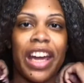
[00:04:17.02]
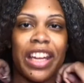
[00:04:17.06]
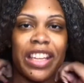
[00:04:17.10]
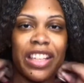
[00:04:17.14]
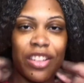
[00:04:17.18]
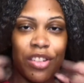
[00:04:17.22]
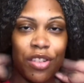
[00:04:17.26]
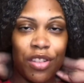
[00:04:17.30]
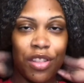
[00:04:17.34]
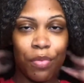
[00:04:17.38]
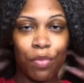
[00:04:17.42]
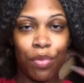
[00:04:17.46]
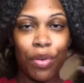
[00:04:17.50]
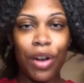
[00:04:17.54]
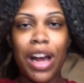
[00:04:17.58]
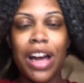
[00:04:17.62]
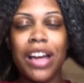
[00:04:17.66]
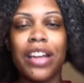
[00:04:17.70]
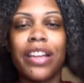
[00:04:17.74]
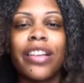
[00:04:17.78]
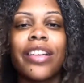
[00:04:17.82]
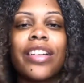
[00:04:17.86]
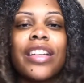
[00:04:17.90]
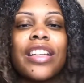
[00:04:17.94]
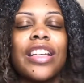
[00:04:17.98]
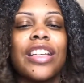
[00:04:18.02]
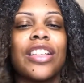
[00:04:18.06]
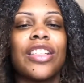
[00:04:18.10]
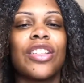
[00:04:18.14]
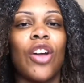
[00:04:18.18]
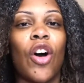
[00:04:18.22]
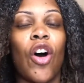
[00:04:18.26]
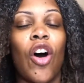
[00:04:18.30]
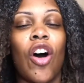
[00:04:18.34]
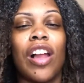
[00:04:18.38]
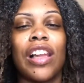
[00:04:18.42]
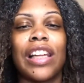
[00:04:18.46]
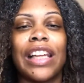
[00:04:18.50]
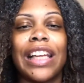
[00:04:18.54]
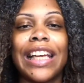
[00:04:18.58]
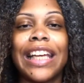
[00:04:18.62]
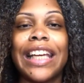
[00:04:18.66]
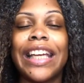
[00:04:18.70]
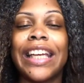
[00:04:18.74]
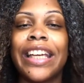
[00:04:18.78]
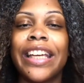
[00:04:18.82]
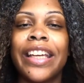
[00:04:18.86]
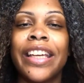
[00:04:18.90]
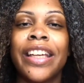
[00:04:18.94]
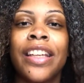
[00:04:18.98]
so the product is all
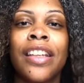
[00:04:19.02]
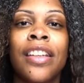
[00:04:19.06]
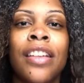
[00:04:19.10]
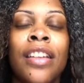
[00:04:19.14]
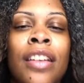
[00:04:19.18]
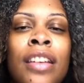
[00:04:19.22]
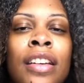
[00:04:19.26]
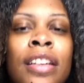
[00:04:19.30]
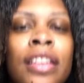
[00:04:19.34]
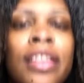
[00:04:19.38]
in.